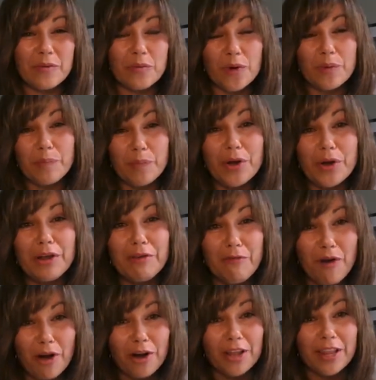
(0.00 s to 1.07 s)
we're pretty
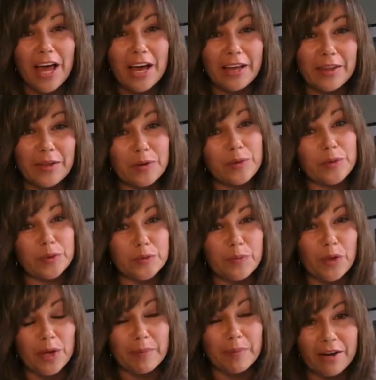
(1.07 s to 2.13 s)
far along in the
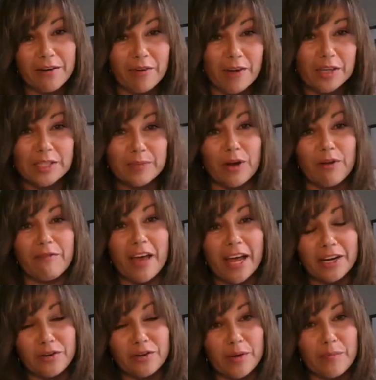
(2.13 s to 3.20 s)
deployment of our smart
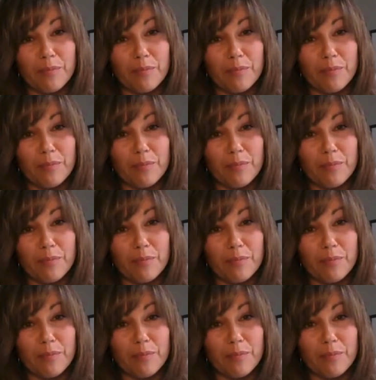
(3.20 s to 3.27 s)
factory